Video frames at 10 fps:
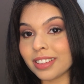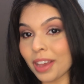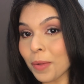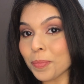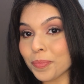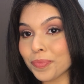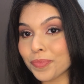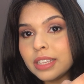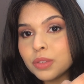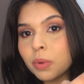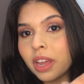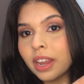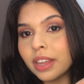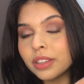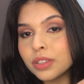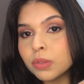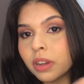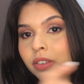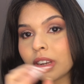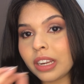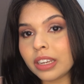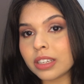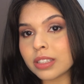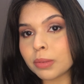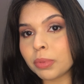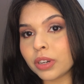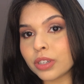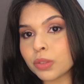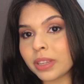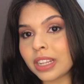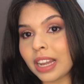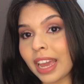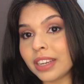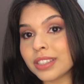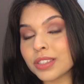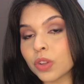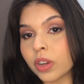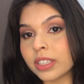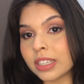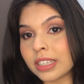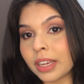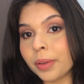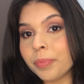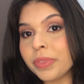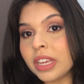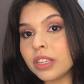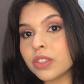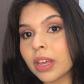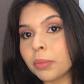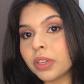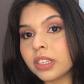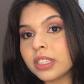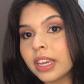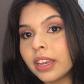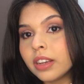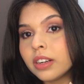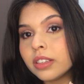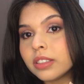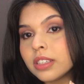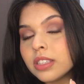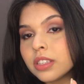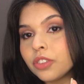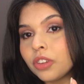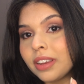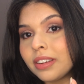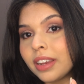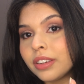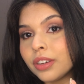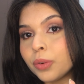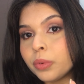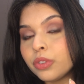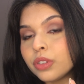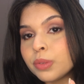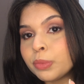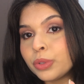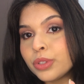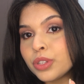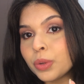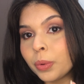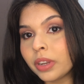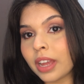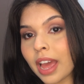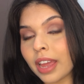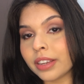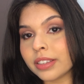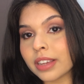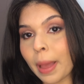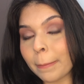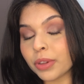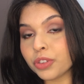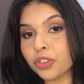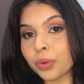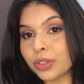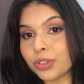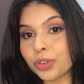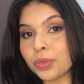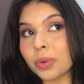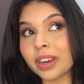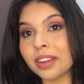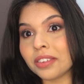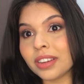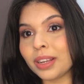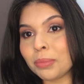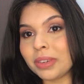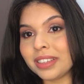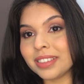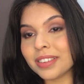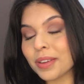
Yeah, this one and this one really disappears when the light is not hitting. So I'm gonna take this shade right here, which is Moonstone, and I'm gonna show it to you what I really mean.